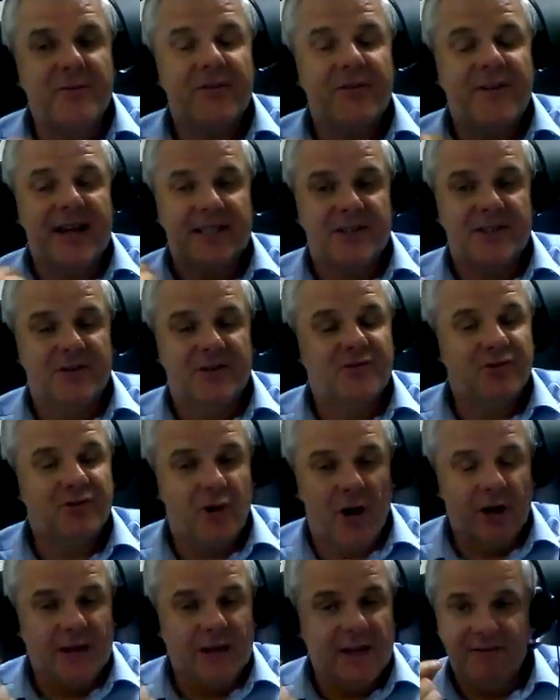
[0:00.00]
have had to
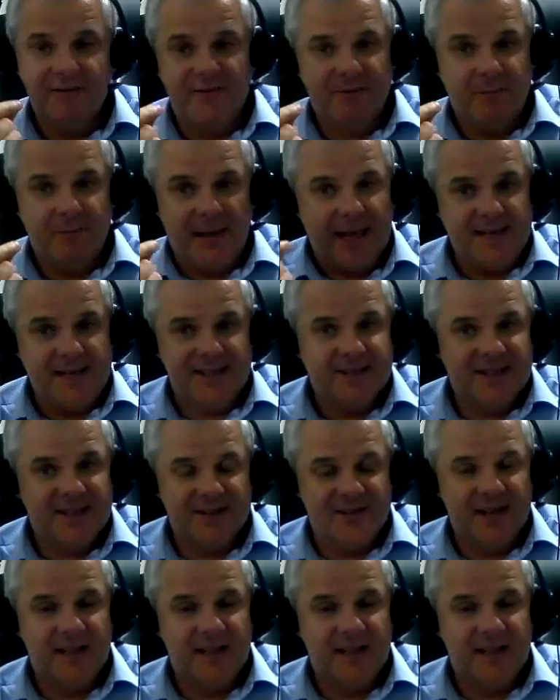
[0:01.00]
drive places.